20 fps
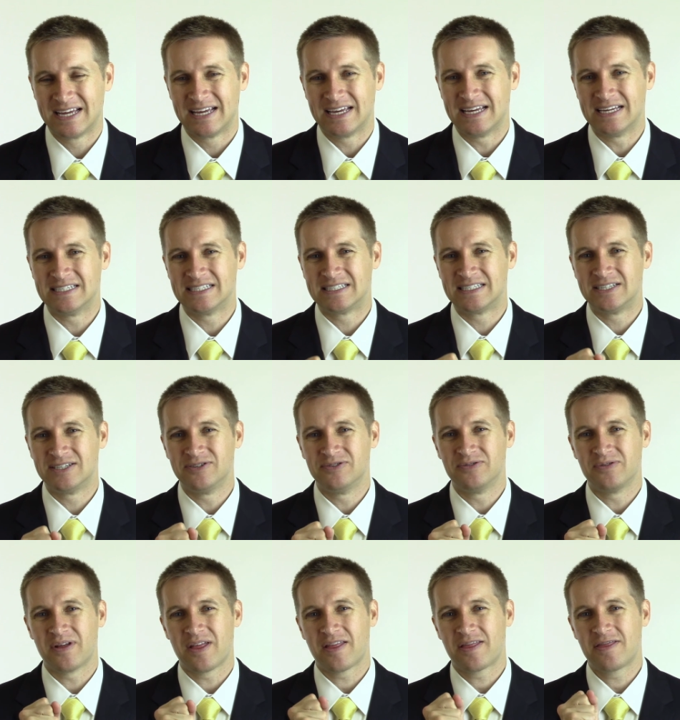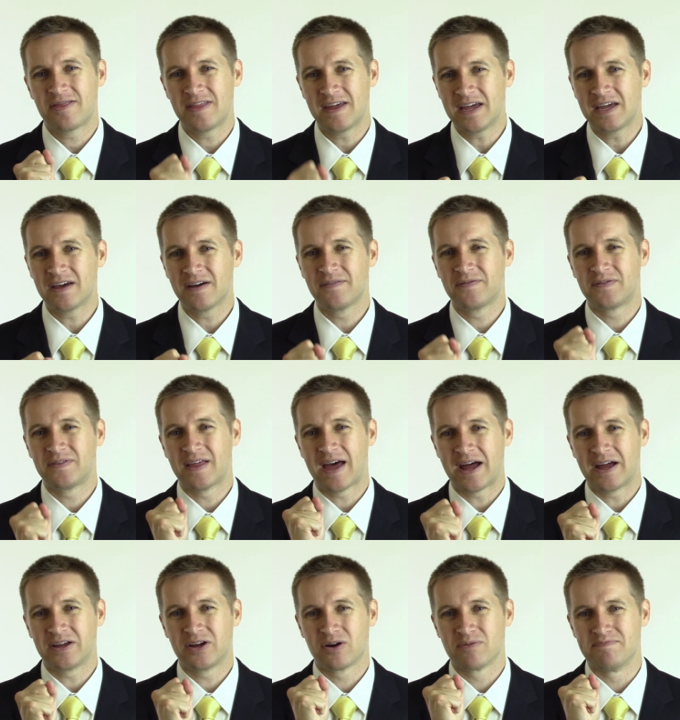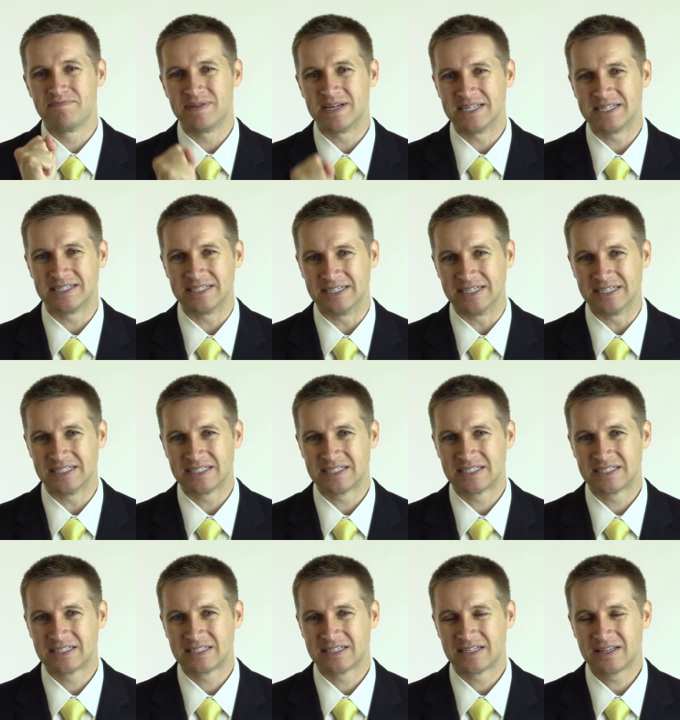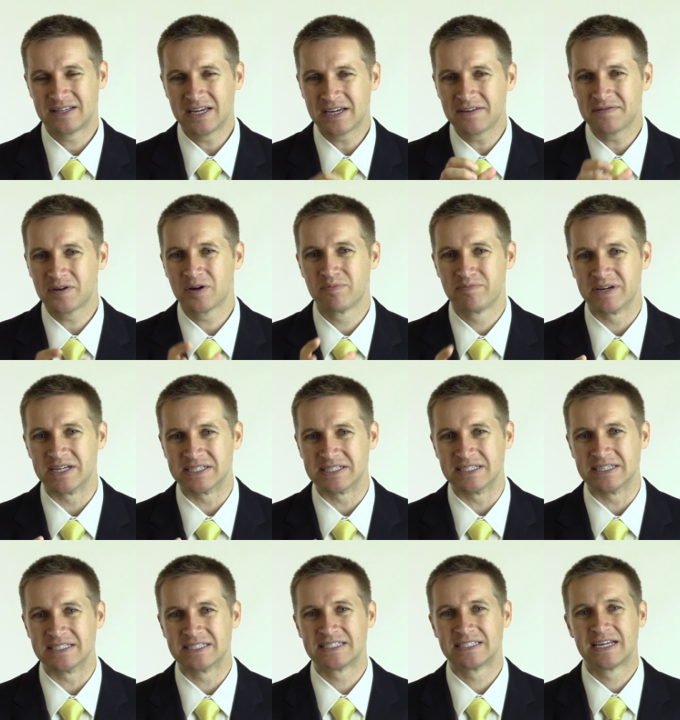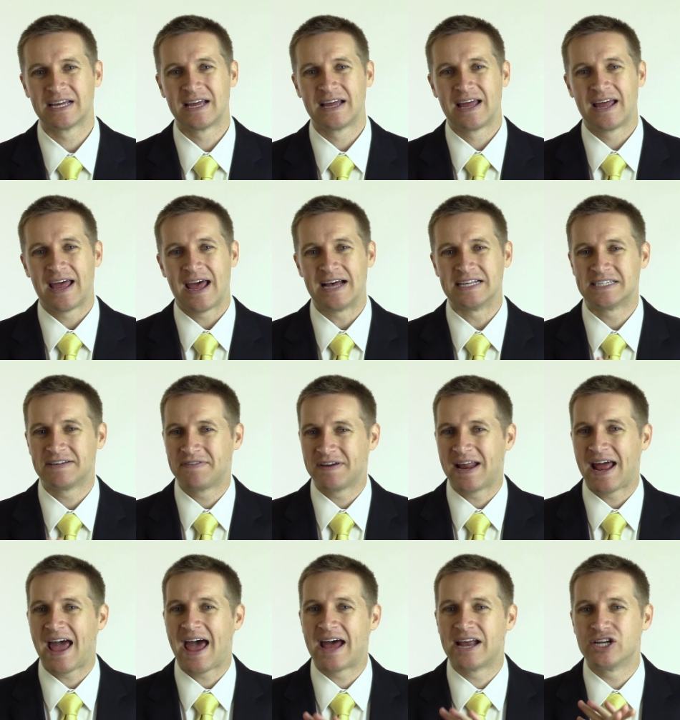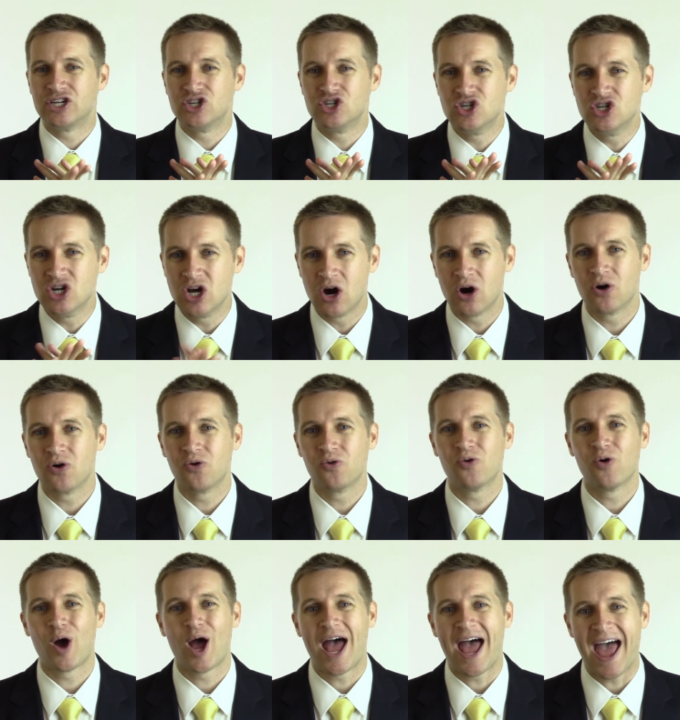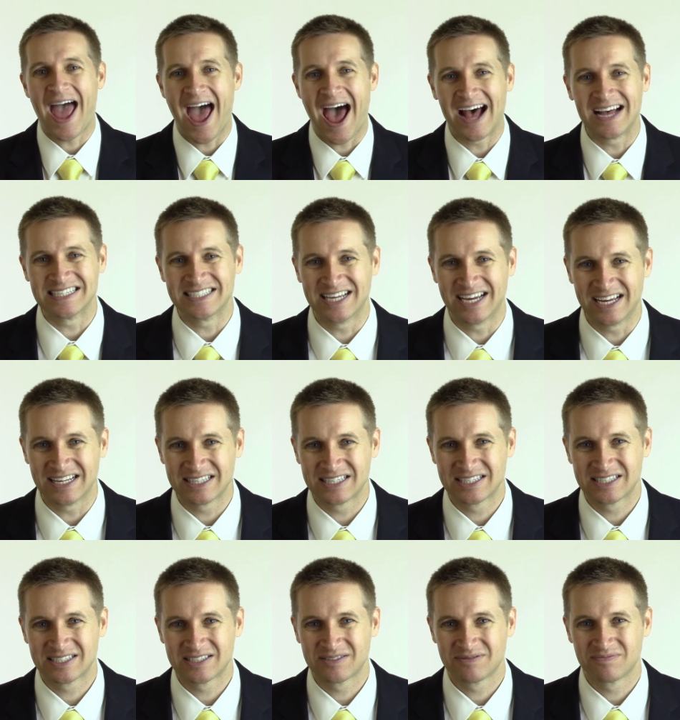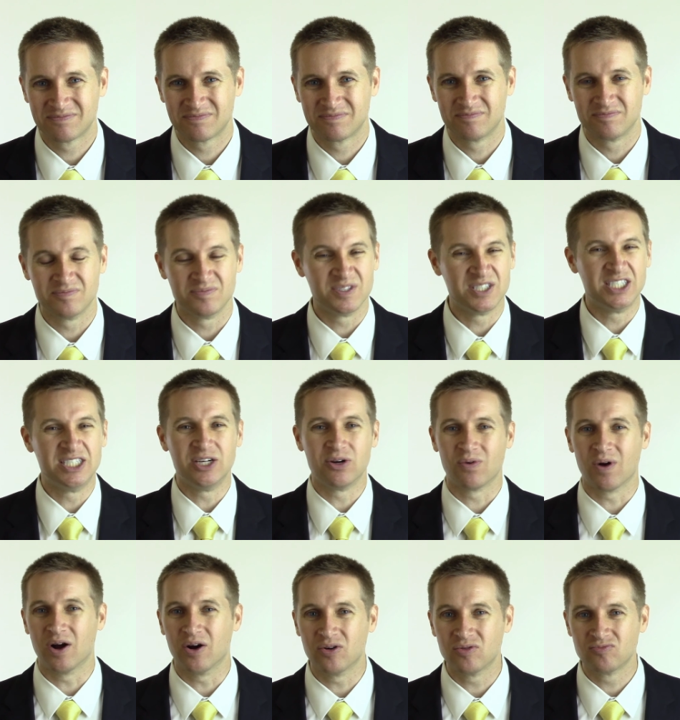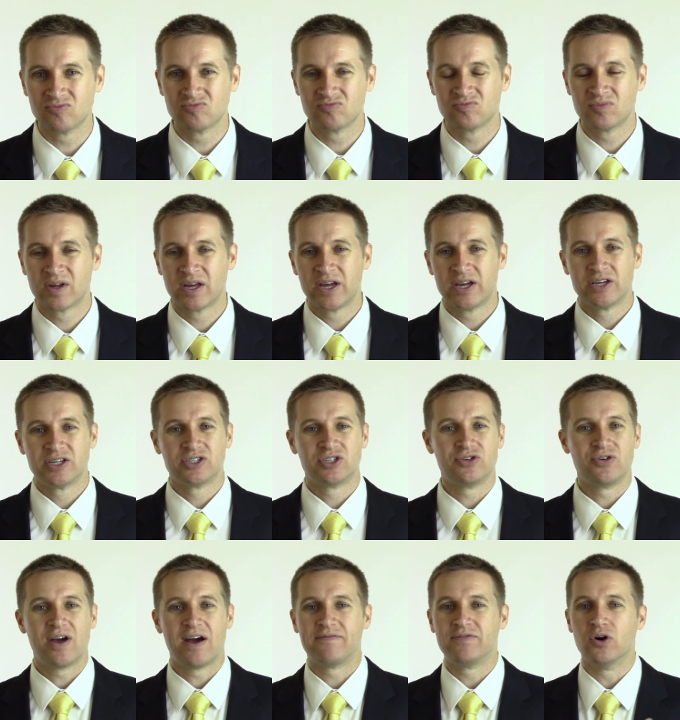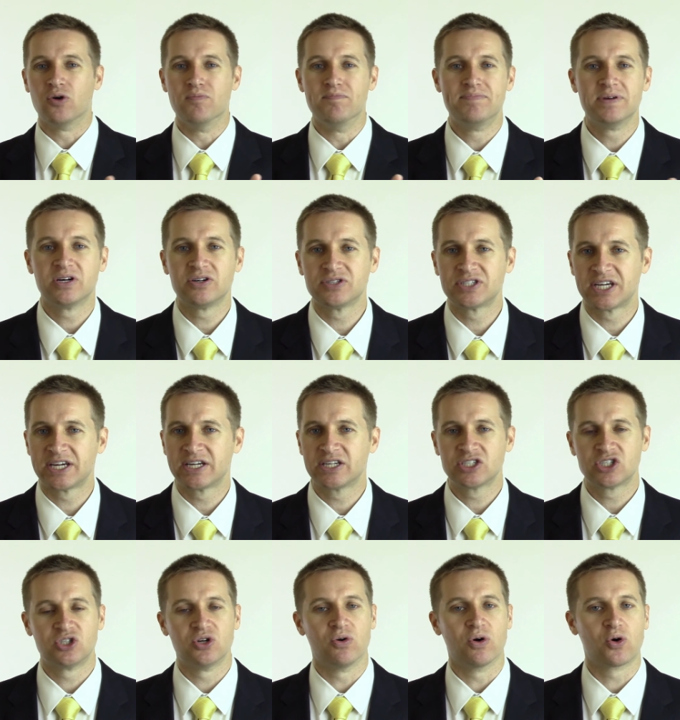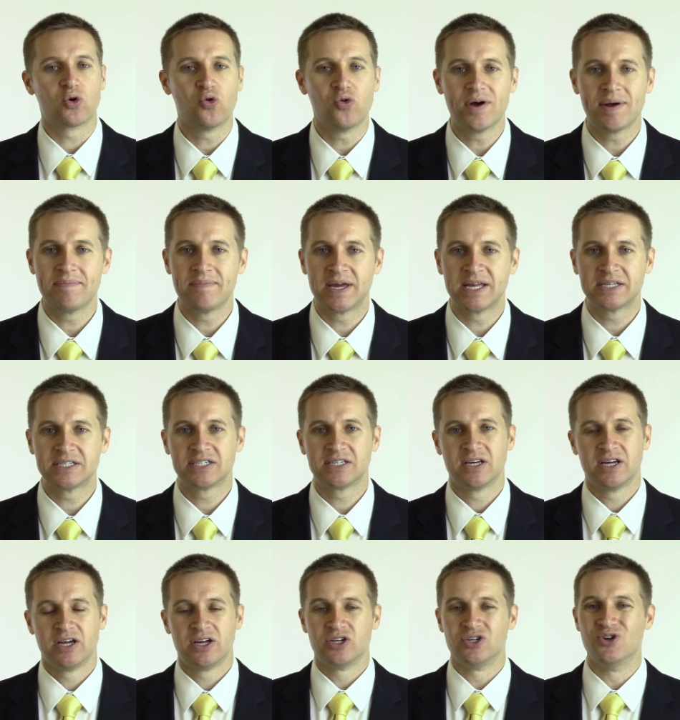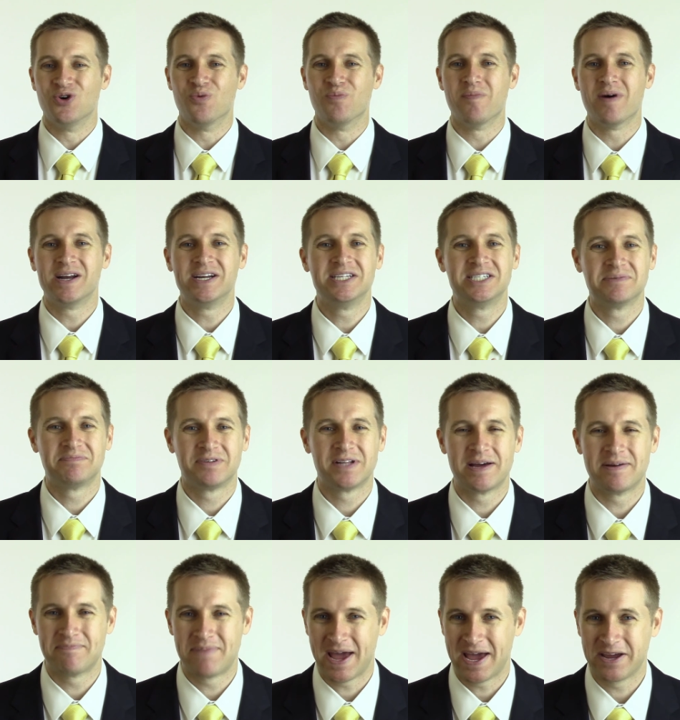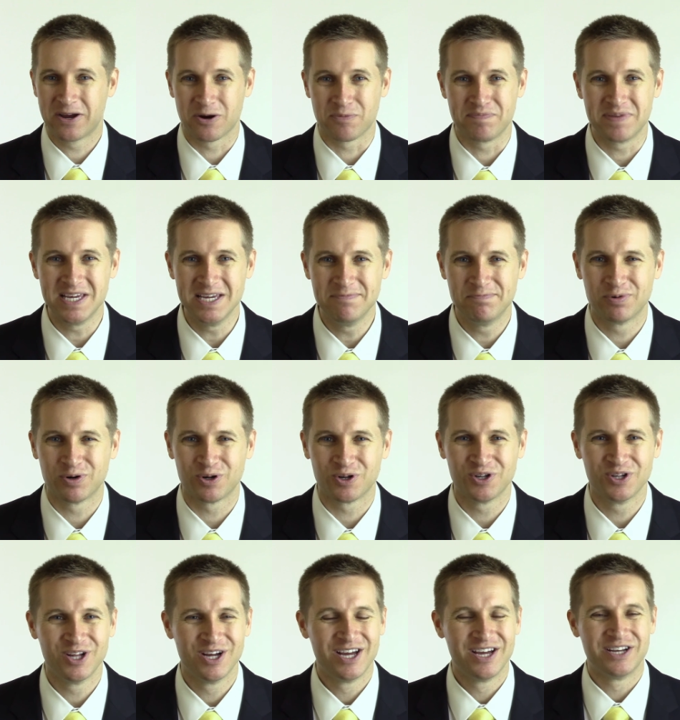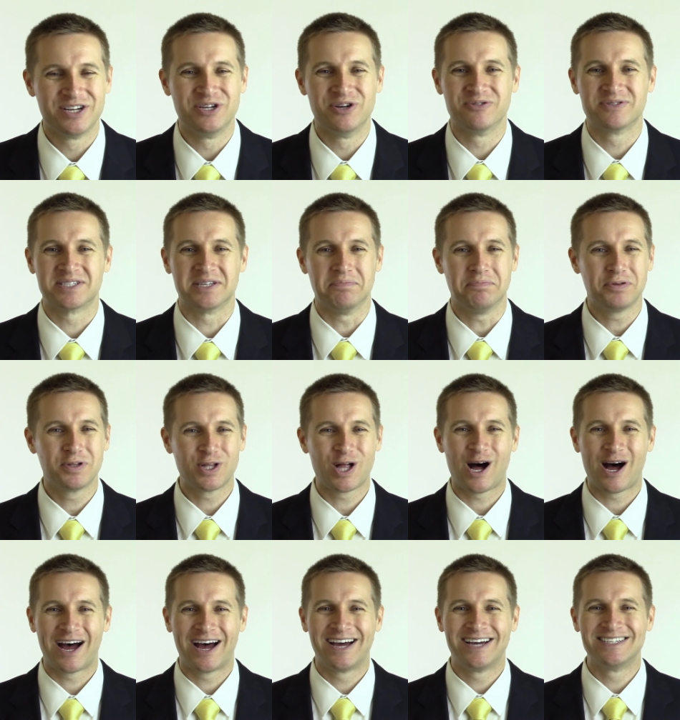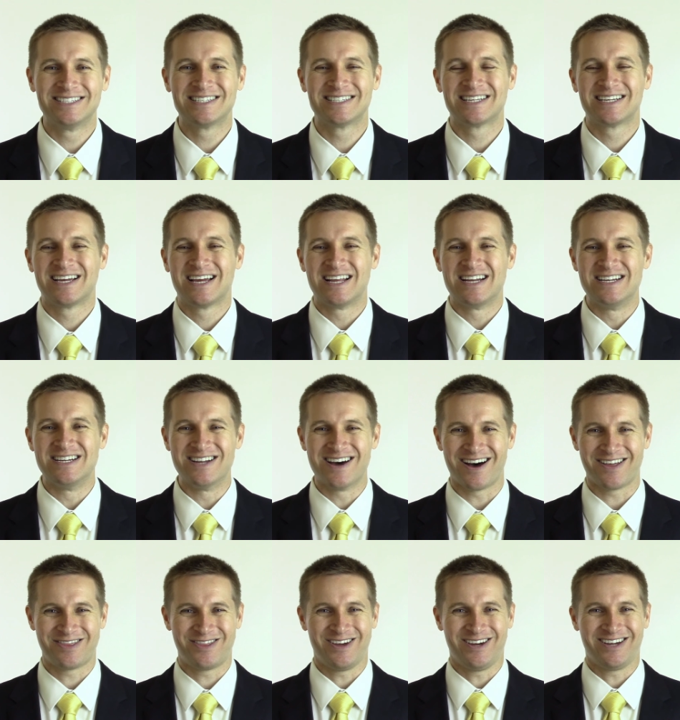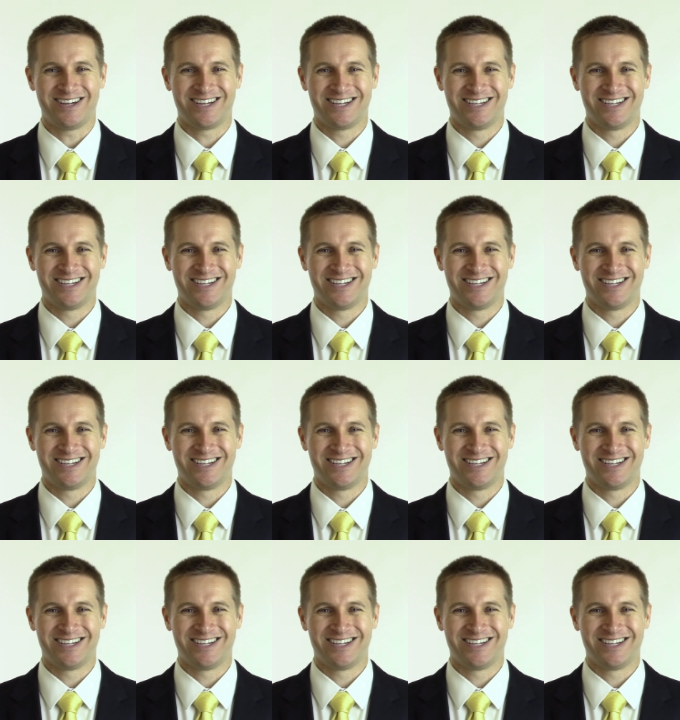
is to think of that your business, think of your business as if it had no assets, zero. So you have no buildings, no equipment, no money to pay your people, no supplies, nothing.